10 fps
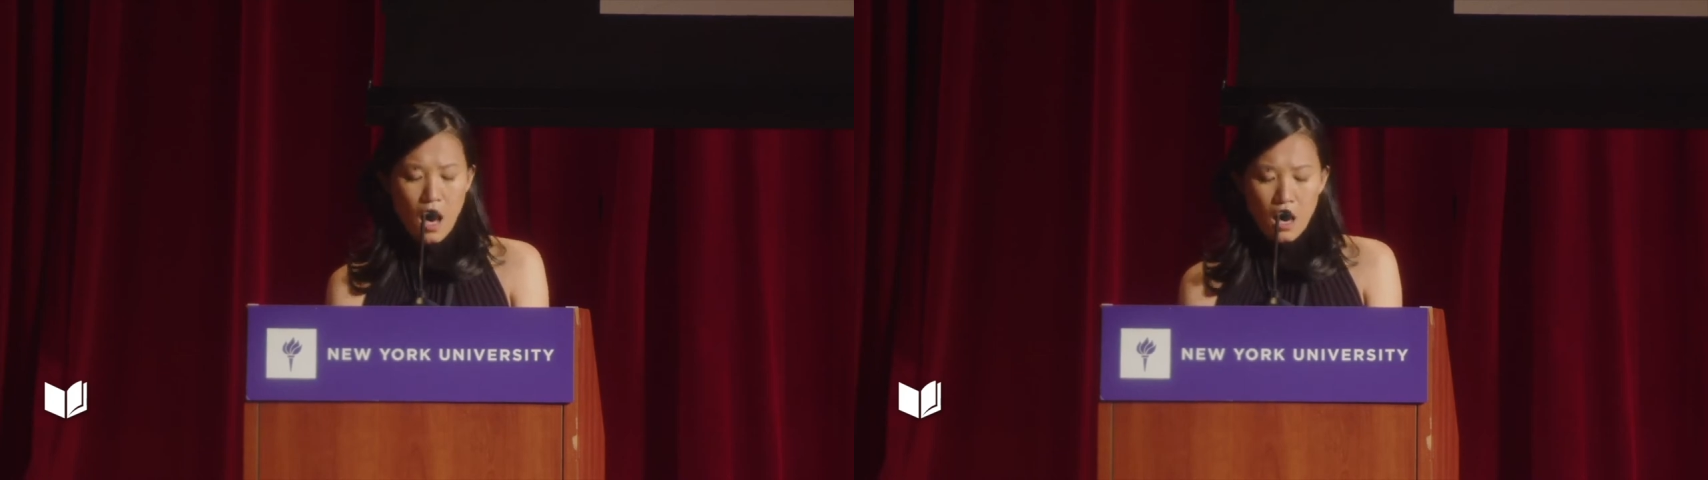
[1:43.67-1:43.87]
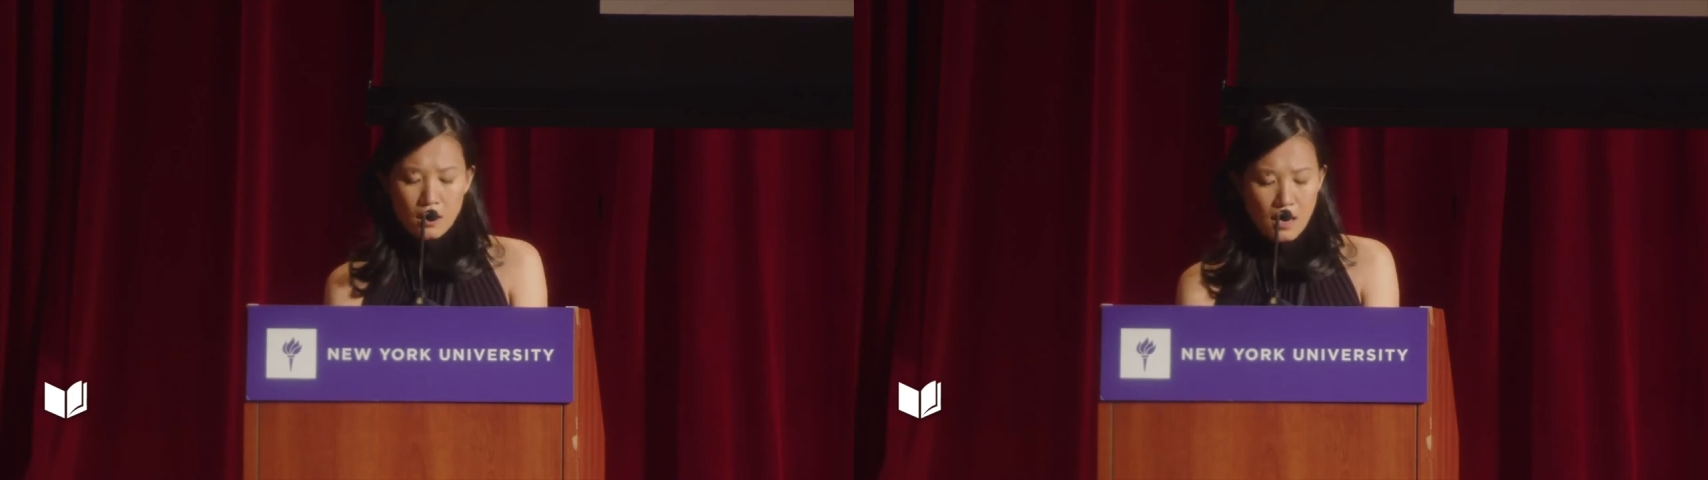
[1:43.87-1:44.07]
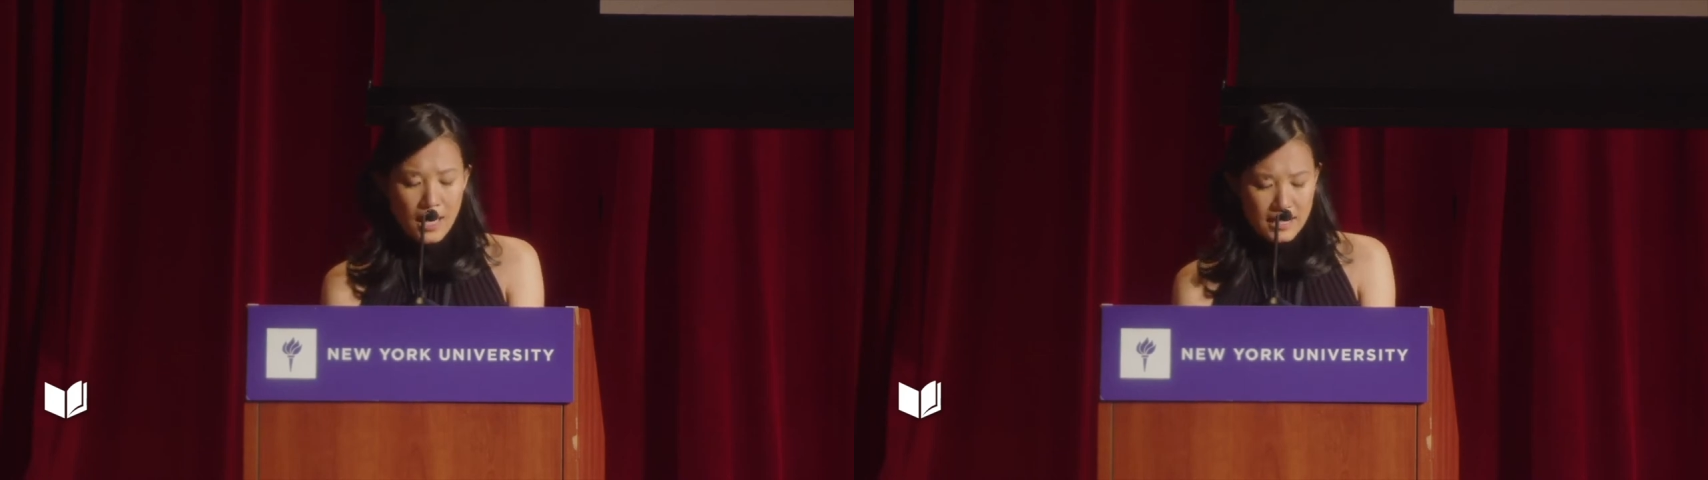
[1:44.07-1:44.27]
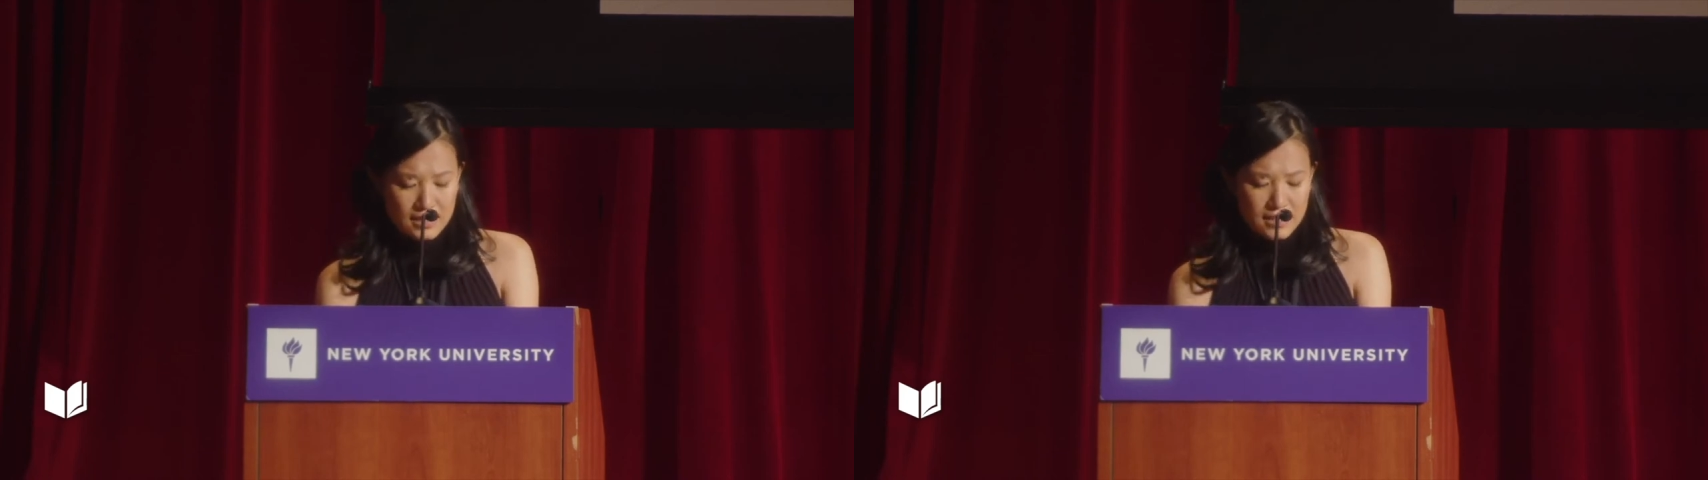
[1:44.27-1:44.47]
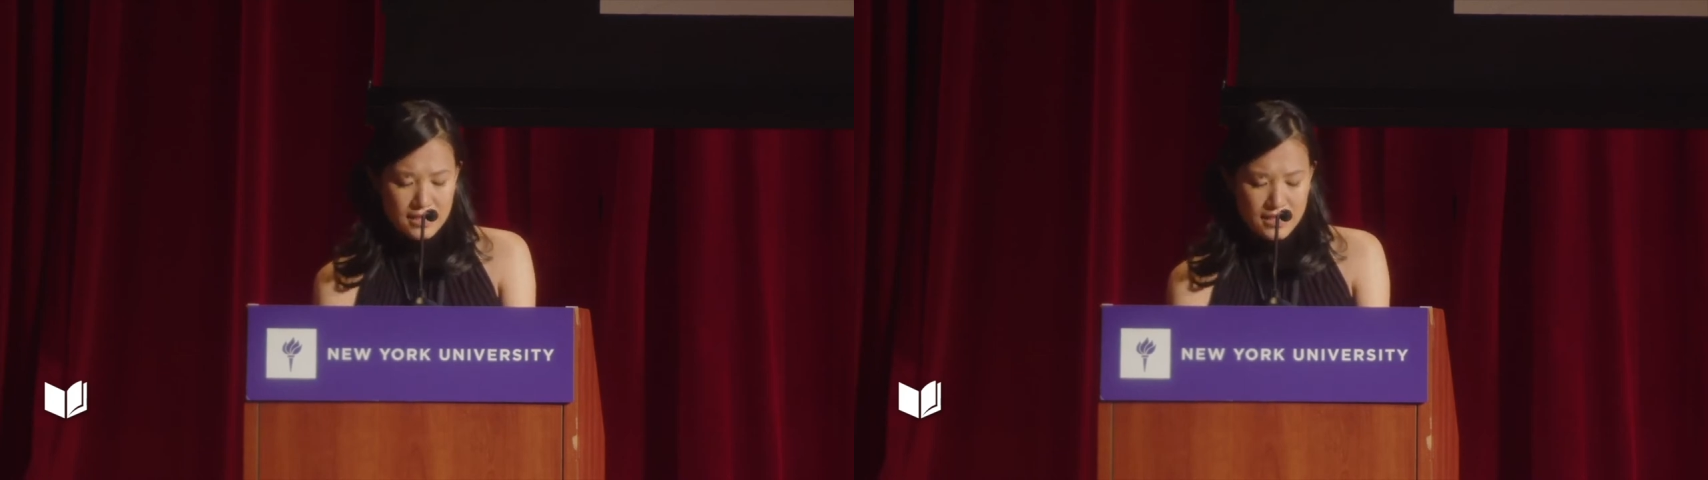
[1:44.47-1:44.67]
a light
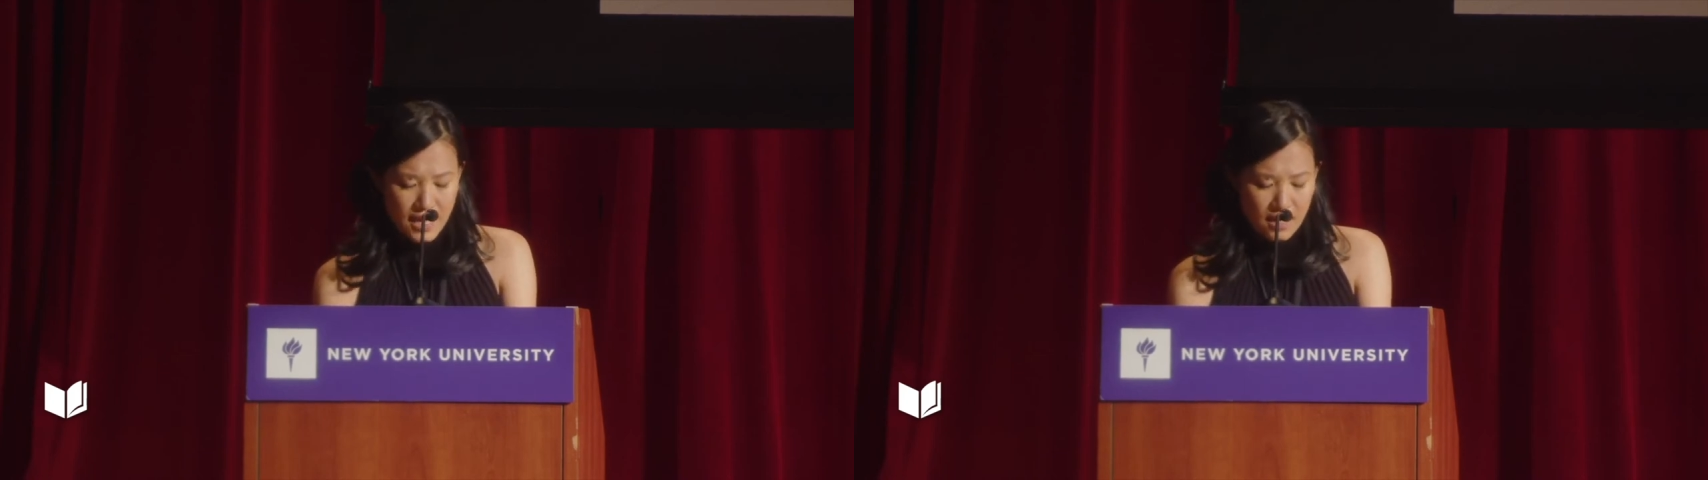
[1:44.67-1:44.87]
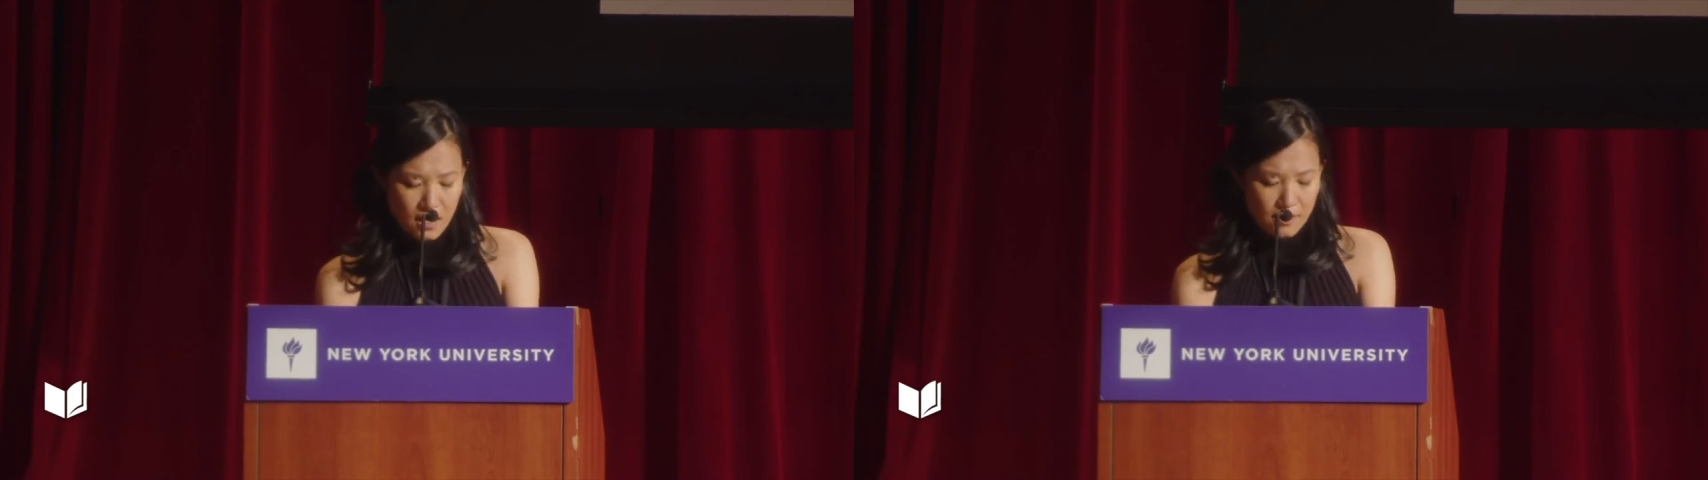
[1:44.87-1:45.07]
instead on